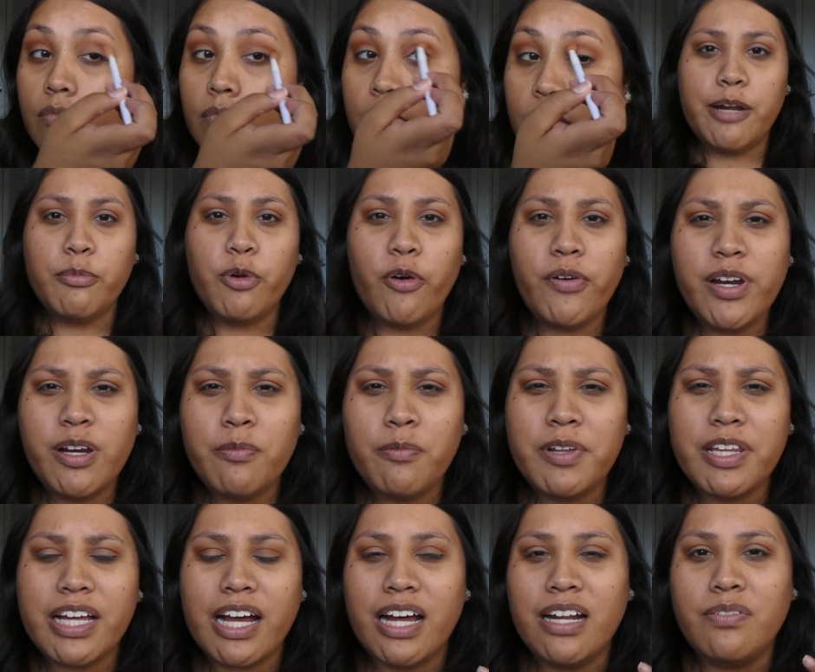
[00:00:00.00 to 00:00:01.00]
I'm going in
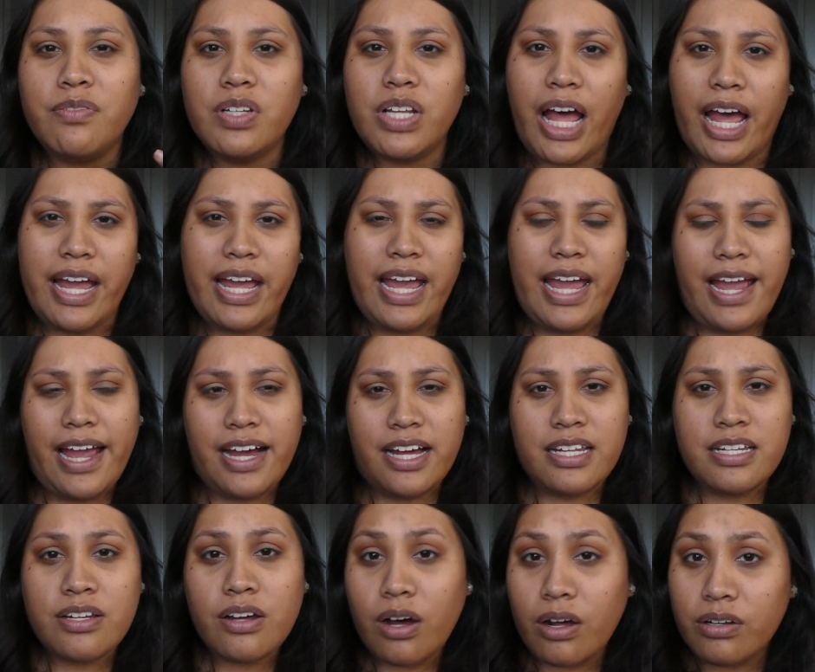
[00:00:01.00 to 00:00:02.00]
with a kind of light
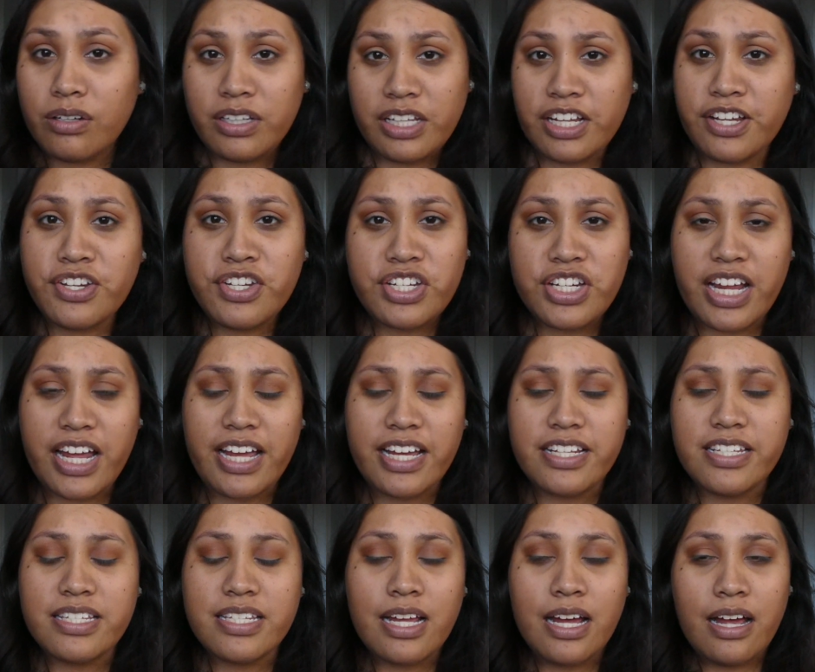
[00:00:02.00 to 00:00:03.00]
hand on these
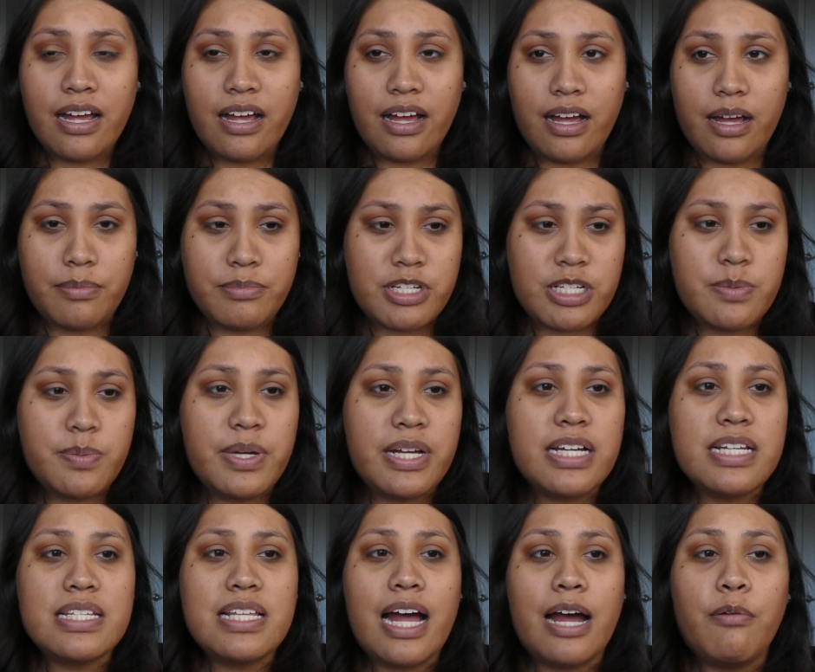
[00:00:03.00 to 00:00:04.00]
shades, just
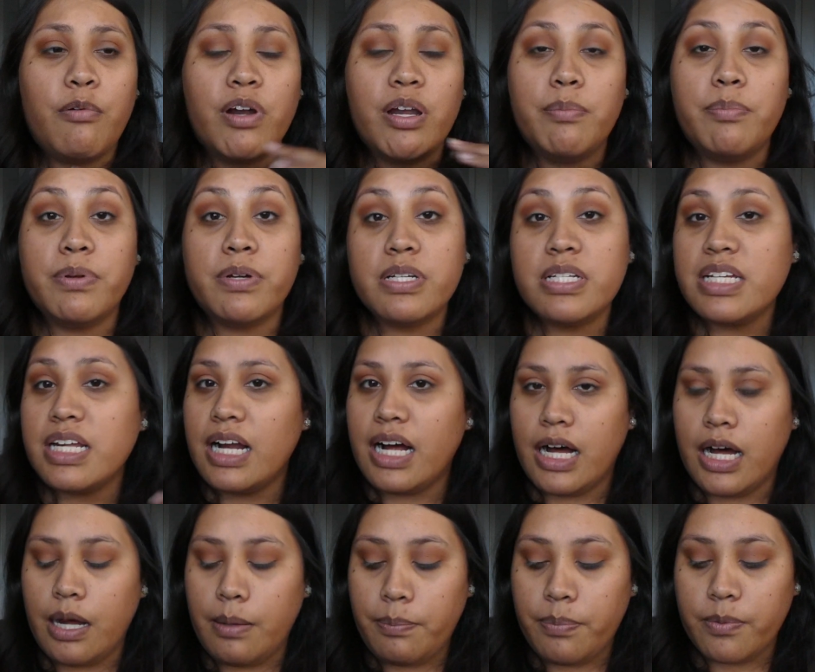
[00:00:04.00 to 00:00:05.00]
because I want to build it
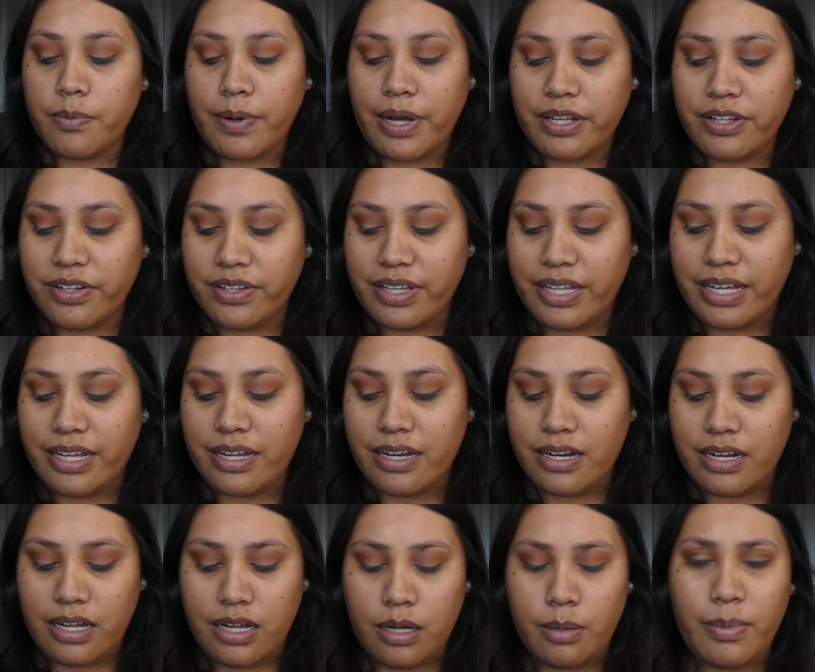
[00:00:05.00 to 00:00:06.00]
up rather
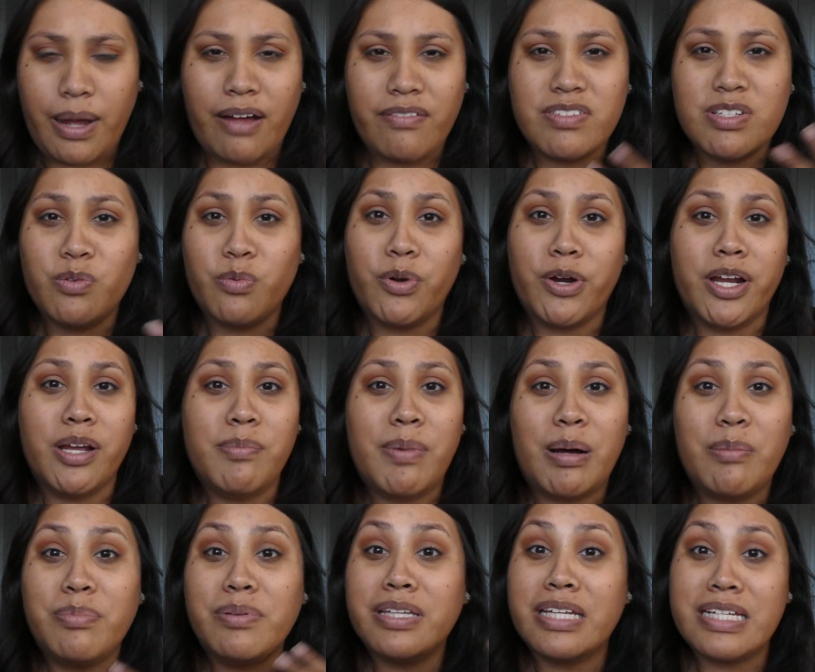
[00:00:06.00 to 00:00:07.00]
than have to worry
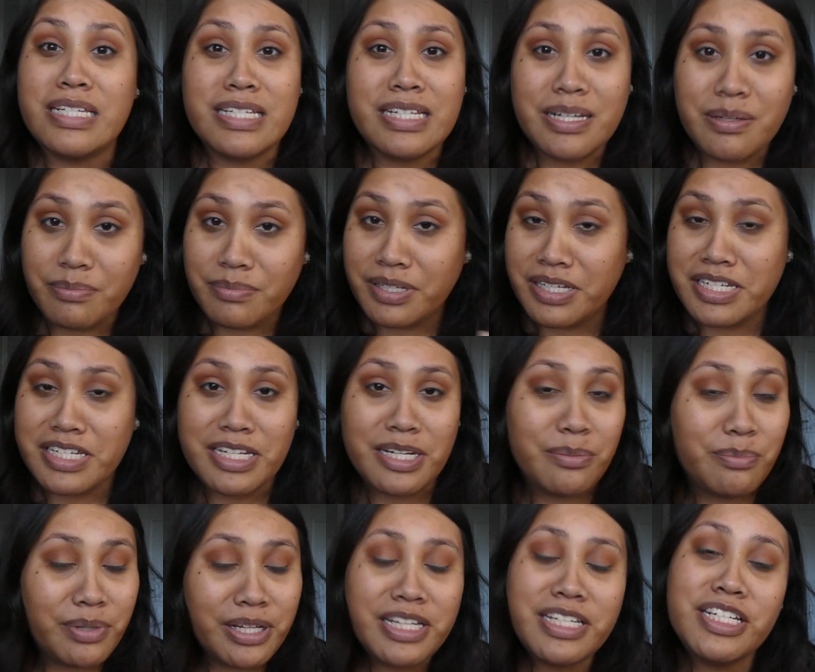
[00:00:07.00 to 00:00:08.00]
about blending and blending and
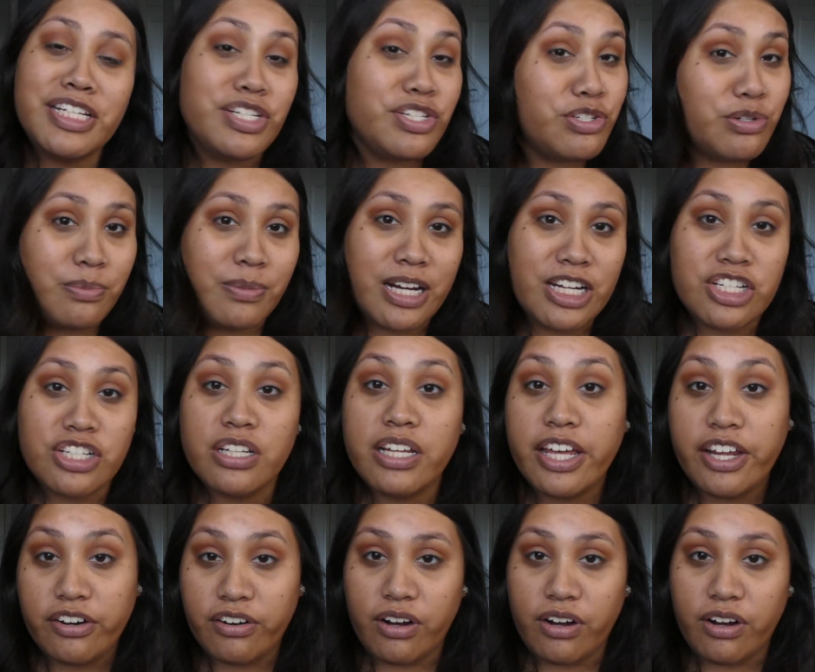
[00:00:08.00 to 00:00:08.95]
blending too much later